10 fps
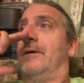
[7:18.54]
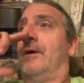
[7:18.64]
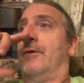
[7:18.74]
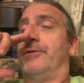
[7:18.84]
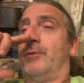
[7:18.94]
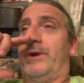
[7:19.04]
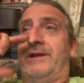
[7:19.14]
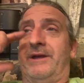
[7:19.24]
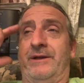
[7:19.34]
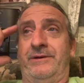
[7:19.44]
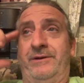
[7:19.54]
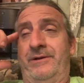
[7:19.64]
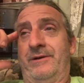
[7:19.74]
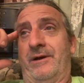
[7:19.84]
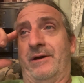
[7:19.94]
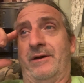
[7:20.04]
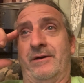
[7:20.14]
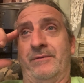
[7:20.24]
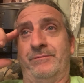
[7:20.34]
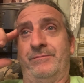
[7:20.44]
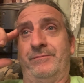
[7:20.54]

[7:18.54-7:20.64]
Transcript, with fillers: over the weekend, um,